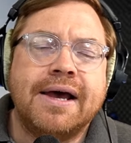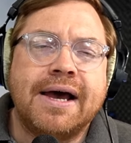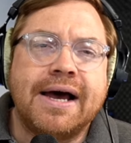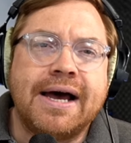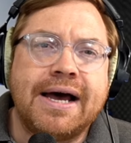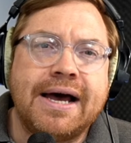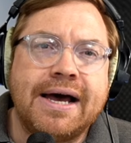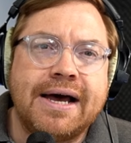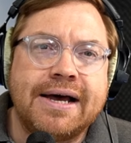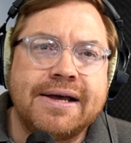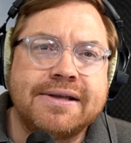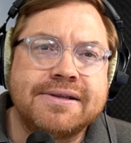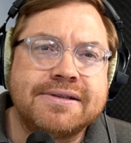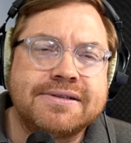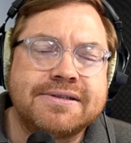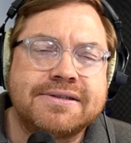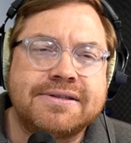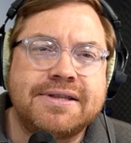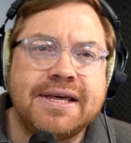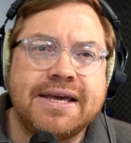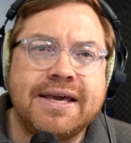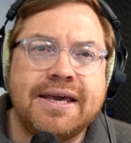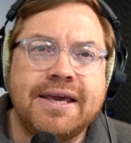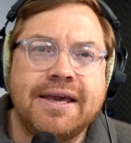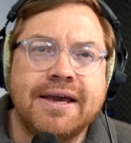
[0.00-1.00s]

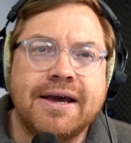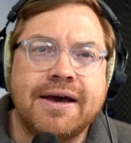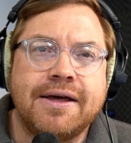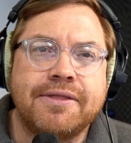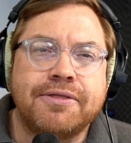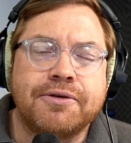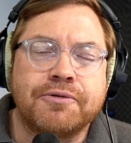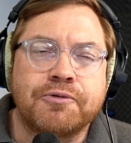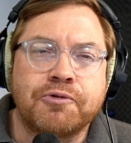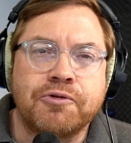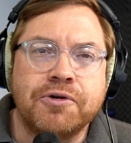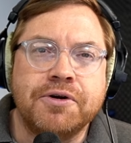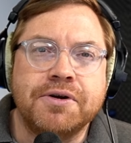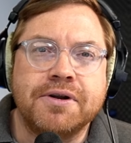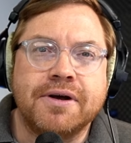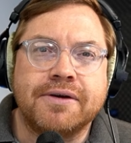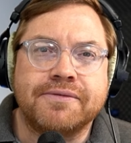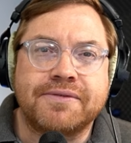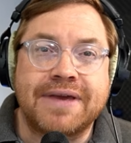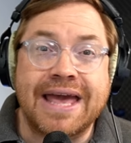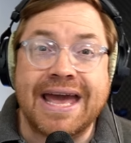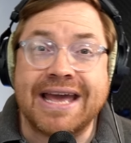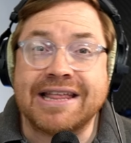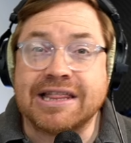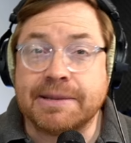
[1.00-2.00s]
the route
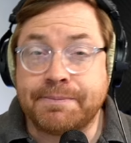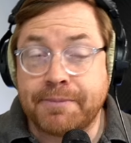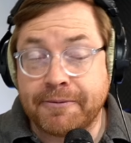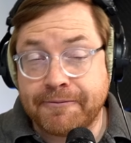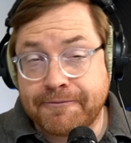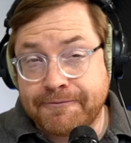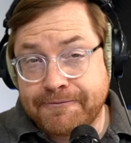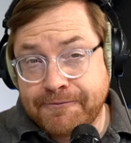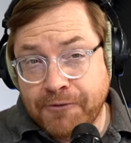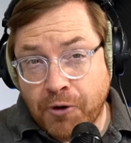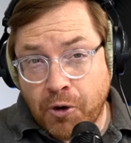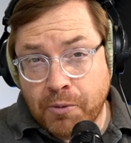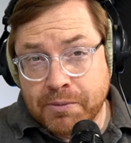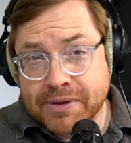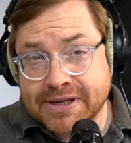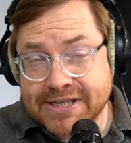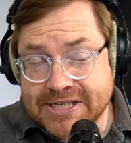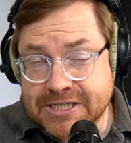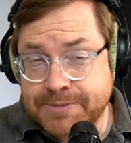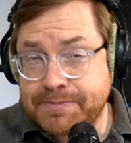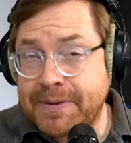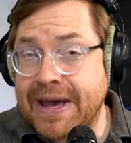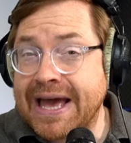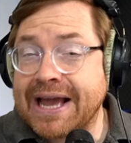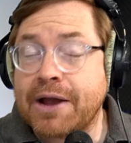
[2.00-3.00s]
of getting the
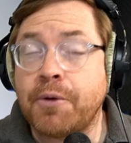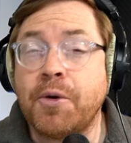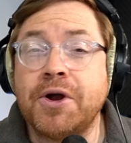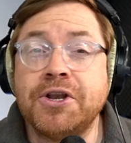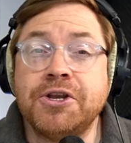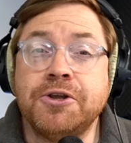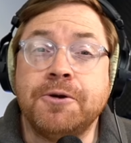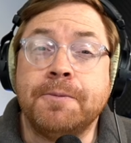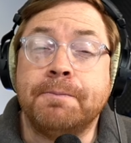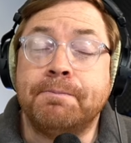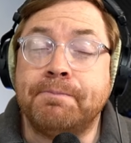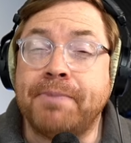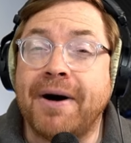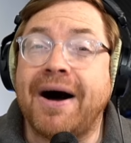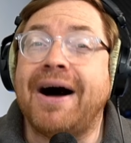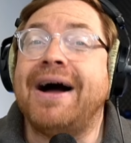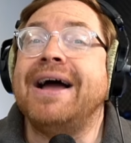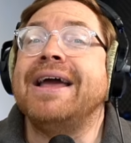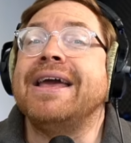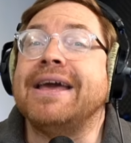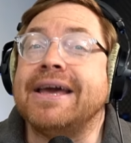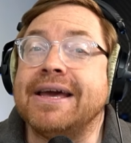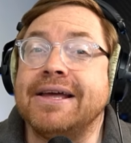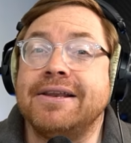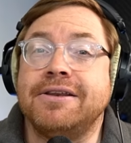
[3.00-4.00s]
performance spec when you
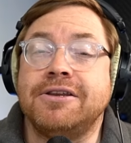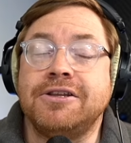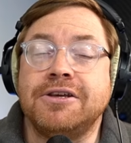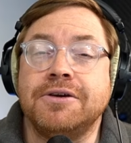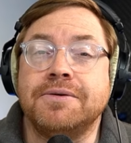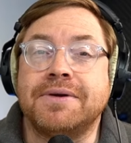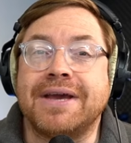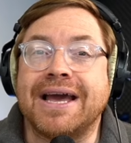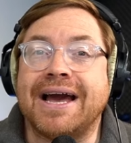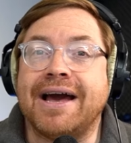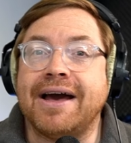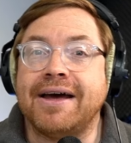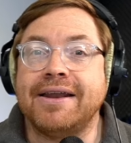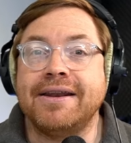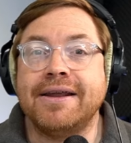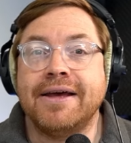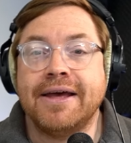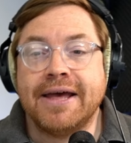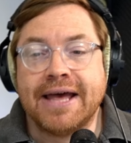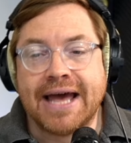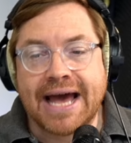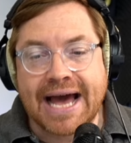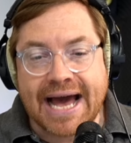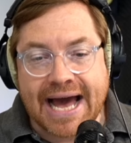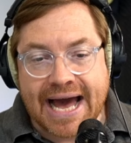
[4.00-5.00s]
buy it, you can
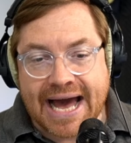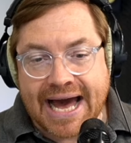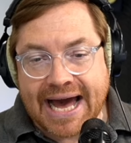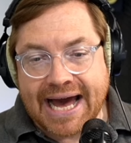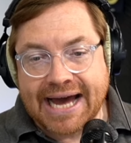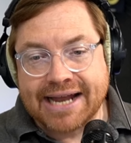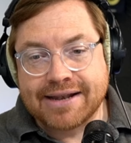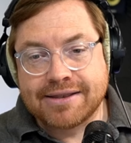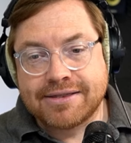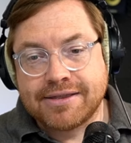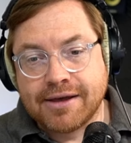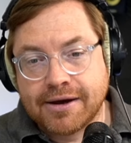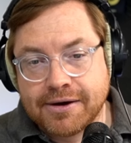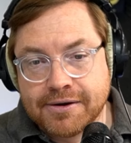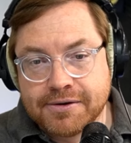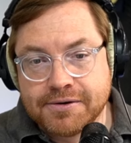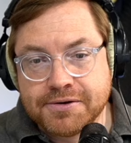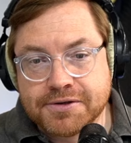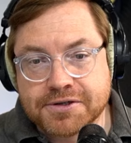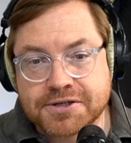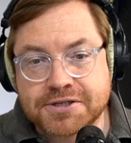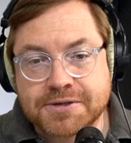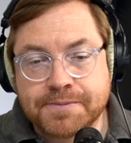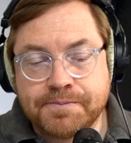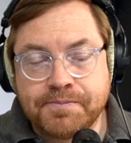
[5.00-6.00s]
add
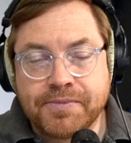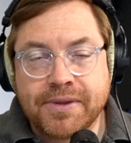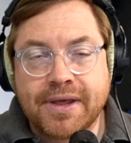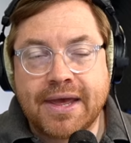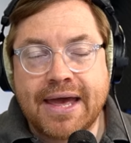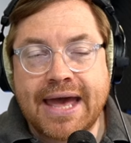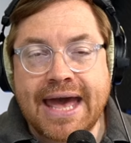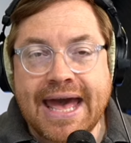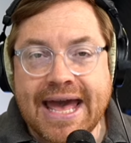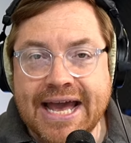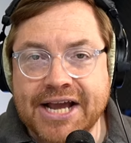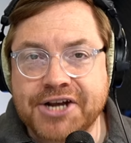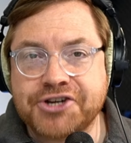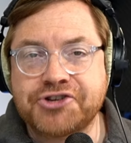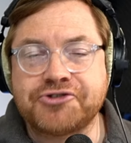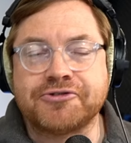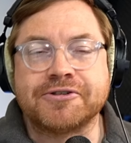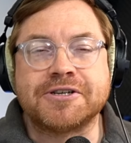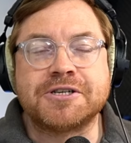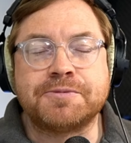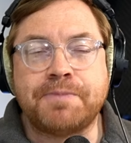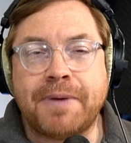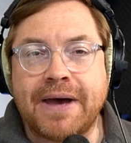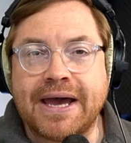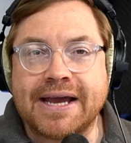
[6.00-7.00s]
those
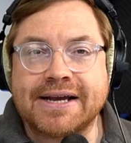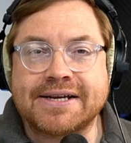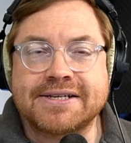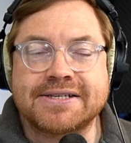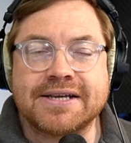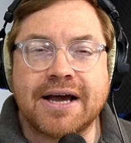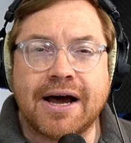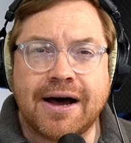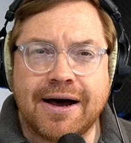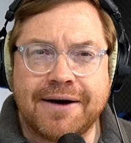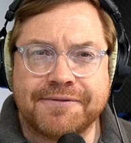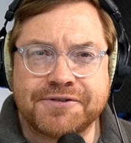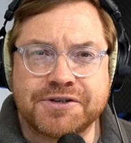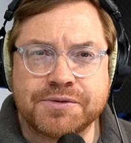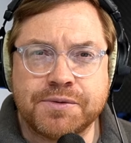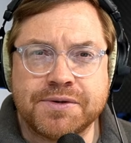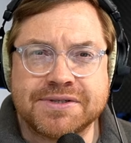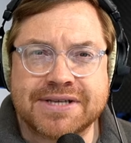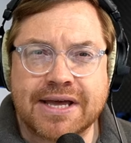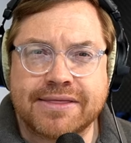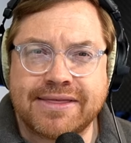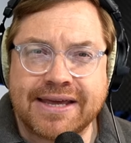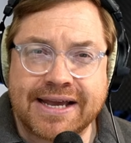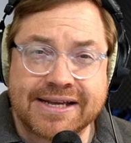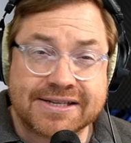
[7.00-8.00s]
extra specs
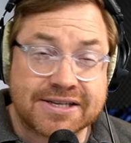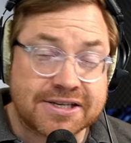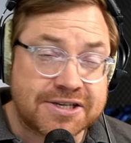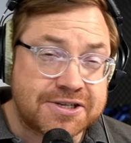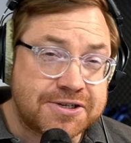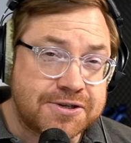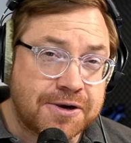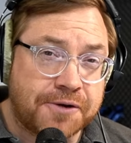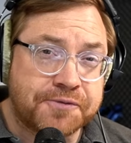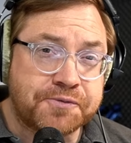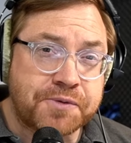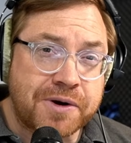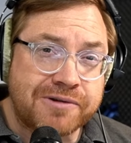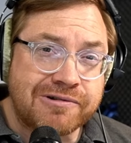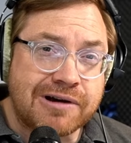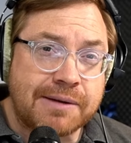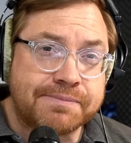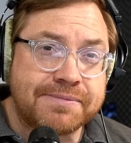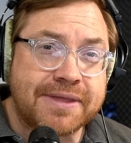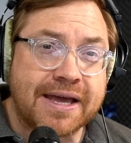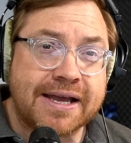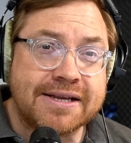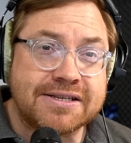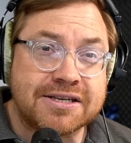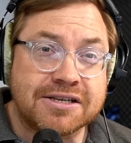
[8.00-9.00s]
afterwards. I think it's a software
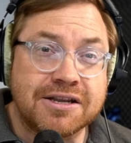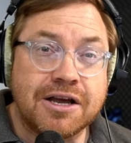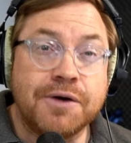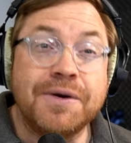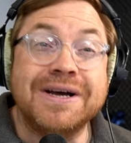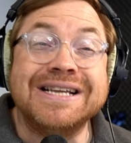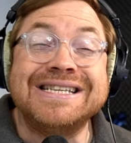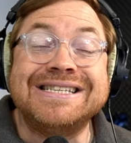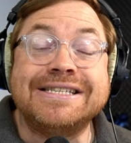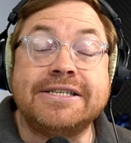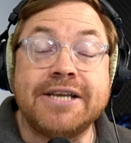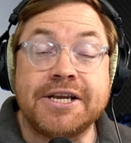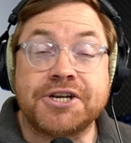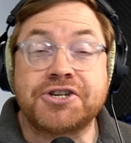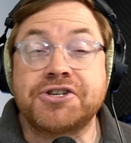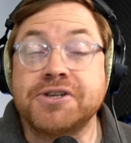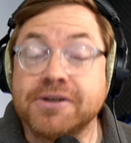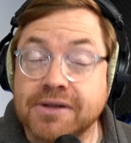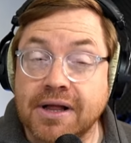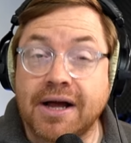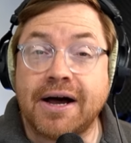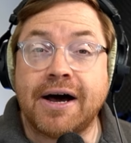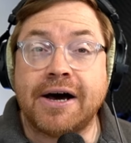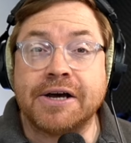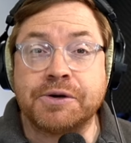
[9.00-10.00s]
update, so no
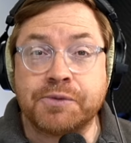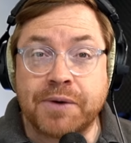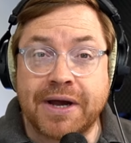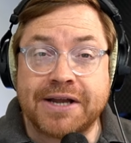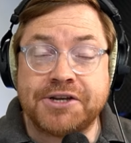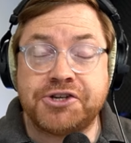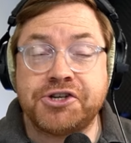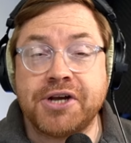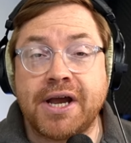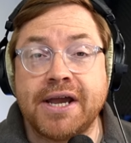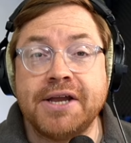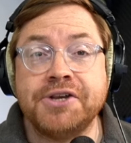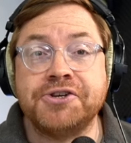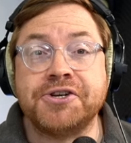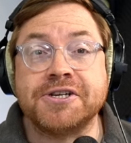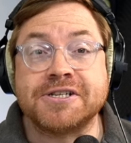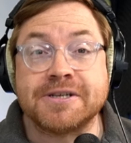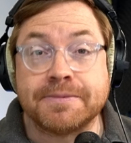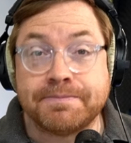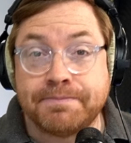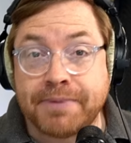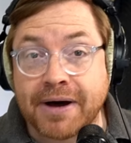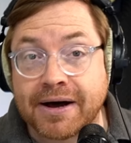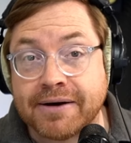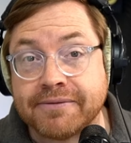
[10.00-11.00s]
additional hardware
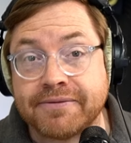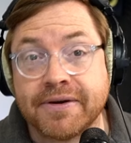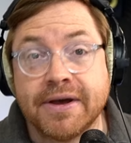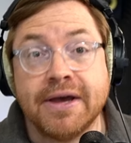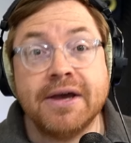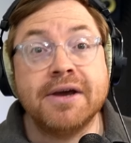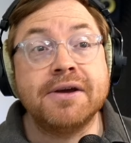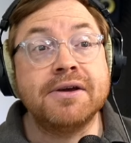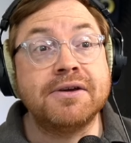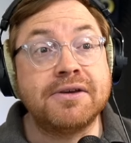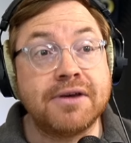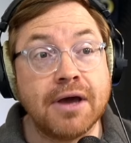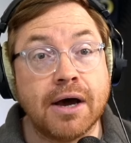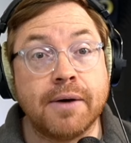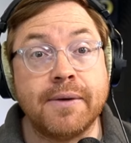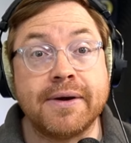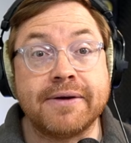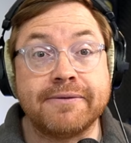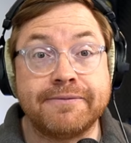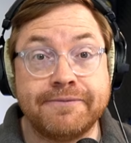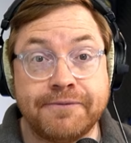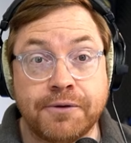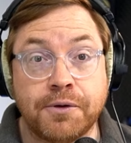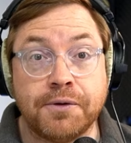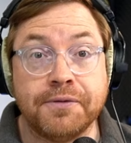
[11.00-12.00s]
changes above
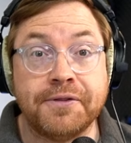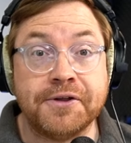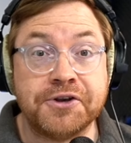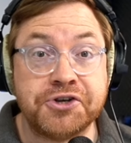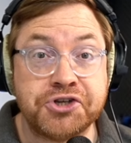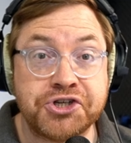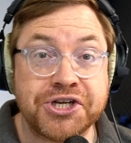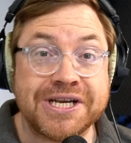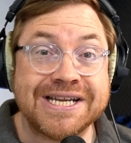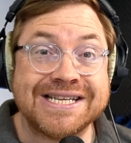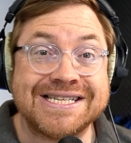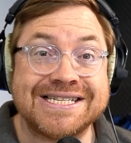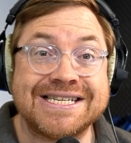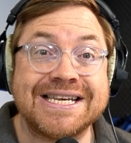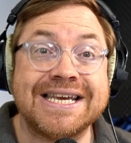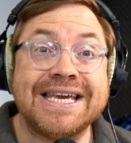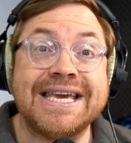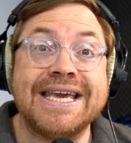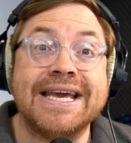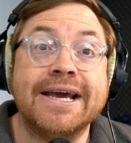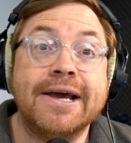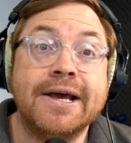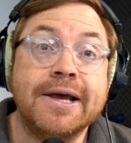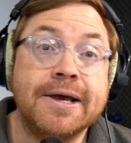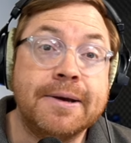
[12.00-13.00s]
going for the
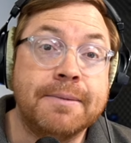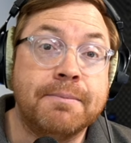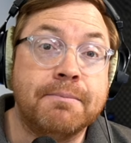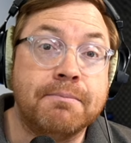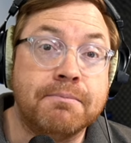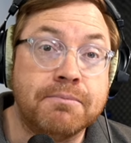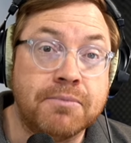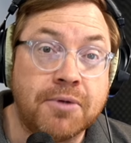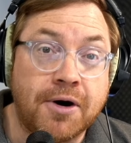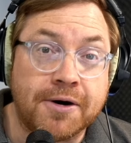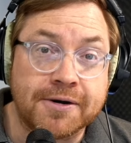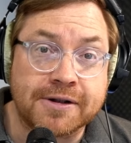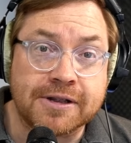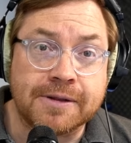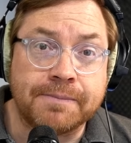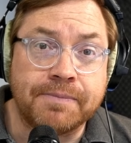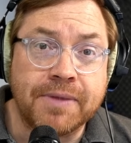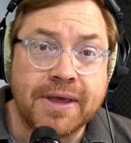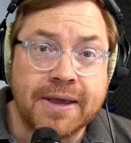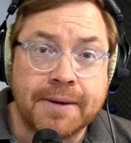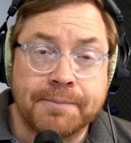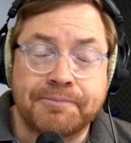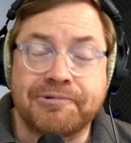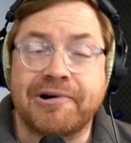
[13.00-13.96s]
GT model.